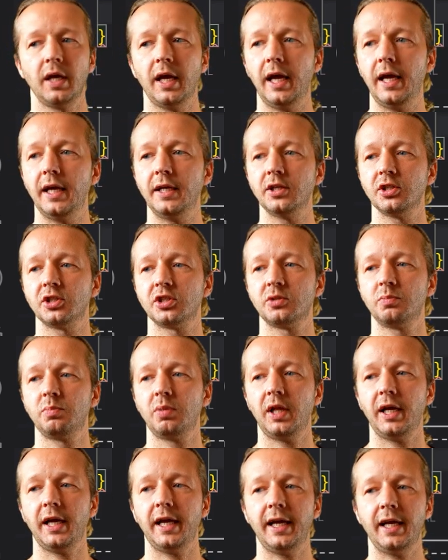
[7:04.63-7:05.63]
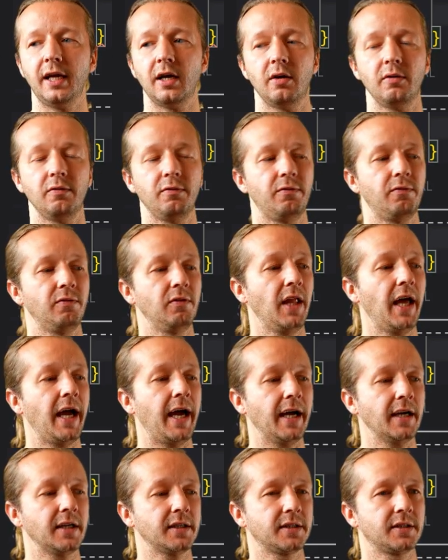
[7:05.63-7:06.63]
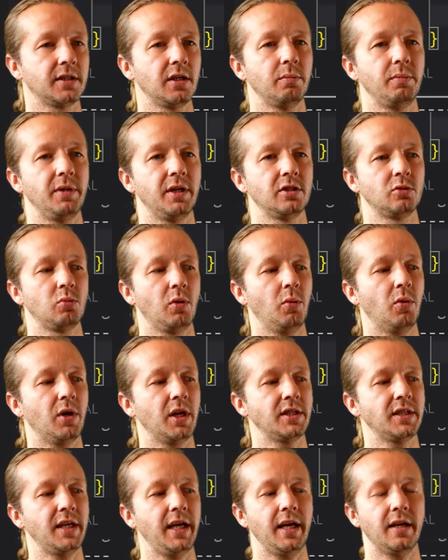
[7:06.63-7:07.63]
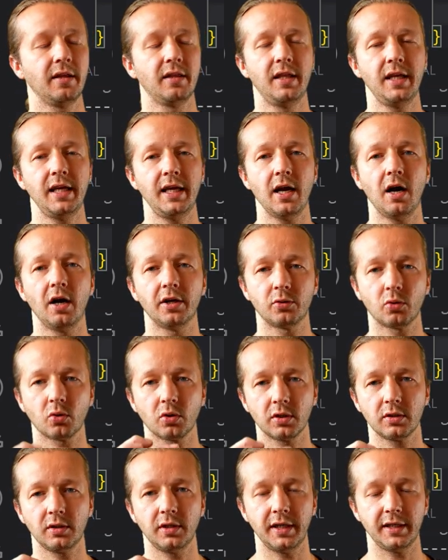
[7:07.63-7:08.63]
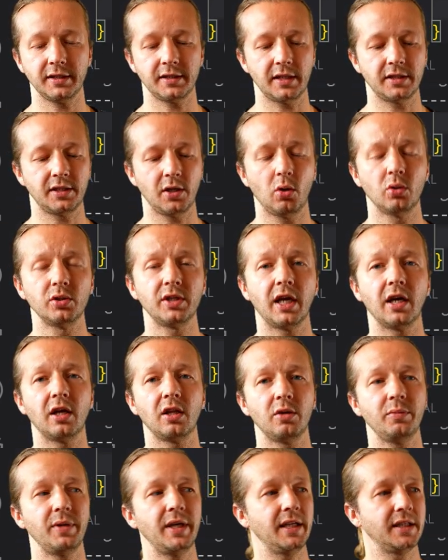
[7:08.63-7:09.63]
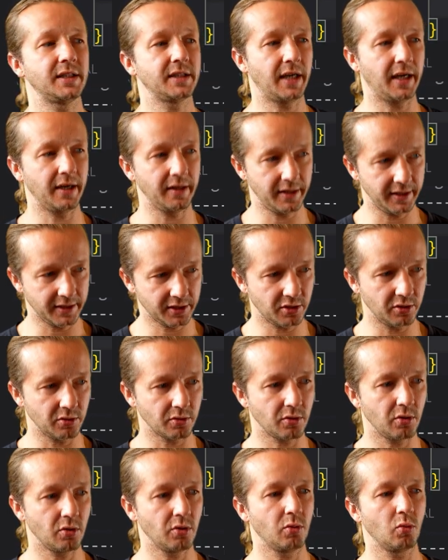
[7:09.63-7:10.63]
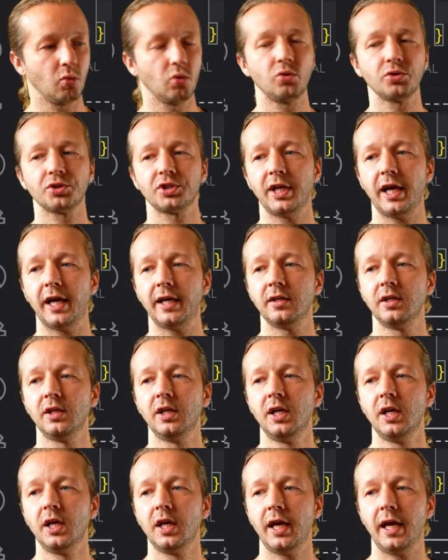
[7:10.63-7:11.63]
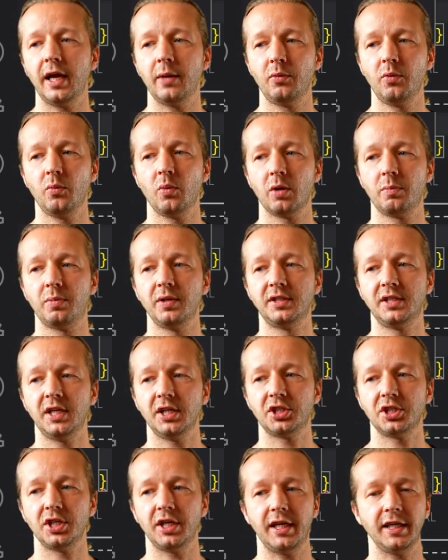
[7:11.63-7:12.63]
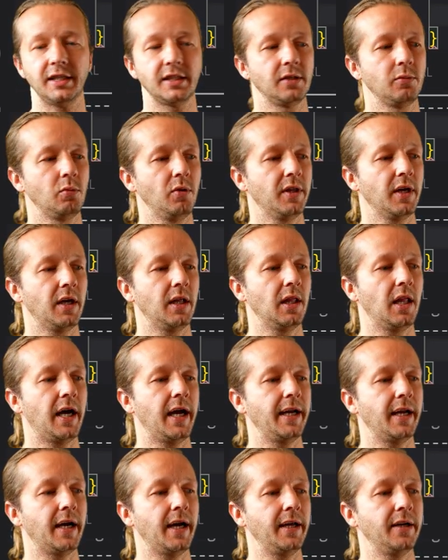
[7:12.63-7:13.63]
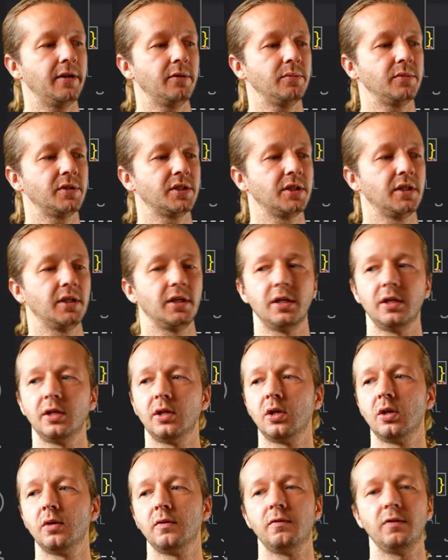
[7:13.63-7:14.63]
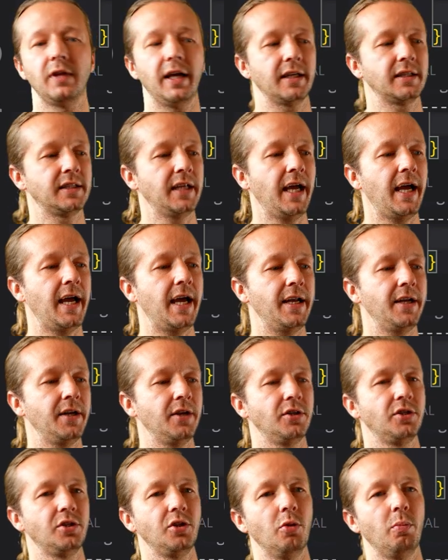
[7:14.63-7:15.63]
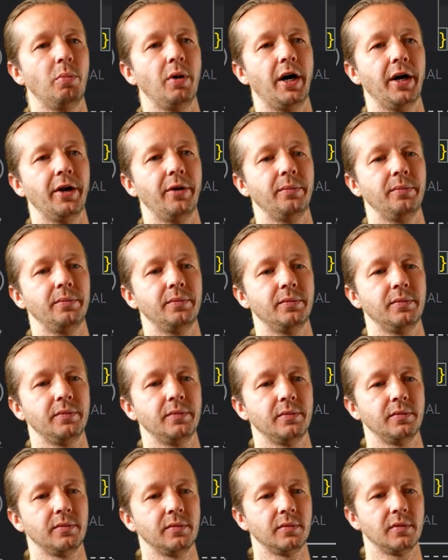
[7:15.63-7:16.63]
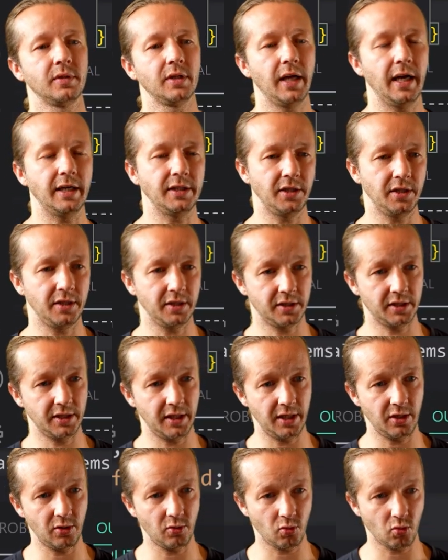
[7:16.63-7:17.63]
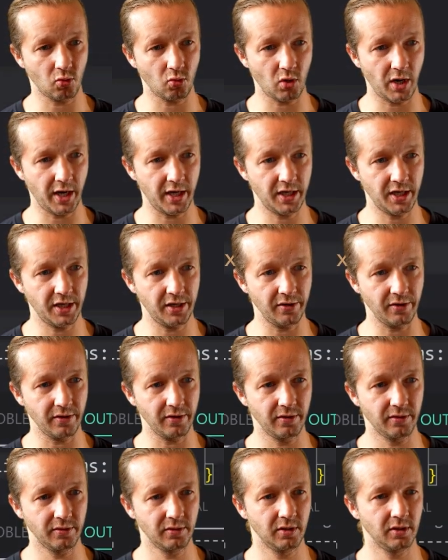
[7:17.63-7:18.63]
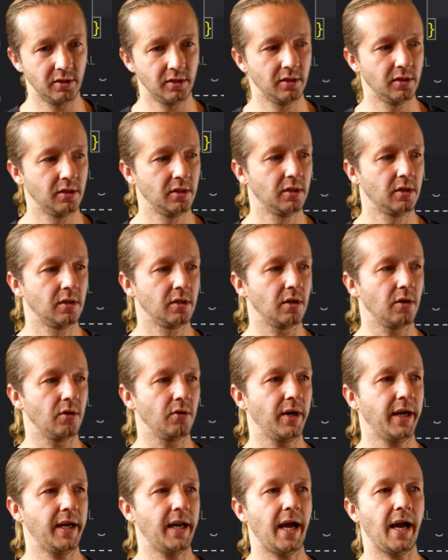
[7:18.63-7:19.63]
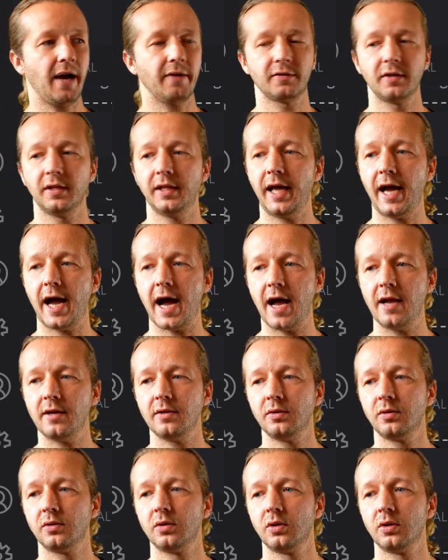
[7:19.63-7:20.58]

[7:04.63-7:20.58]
a display of flex, because we want to take the unordered list, that's the only element inside of this current rule set, and we want to position it with align items flex end to the bottom, as you can see right here. All right, after that,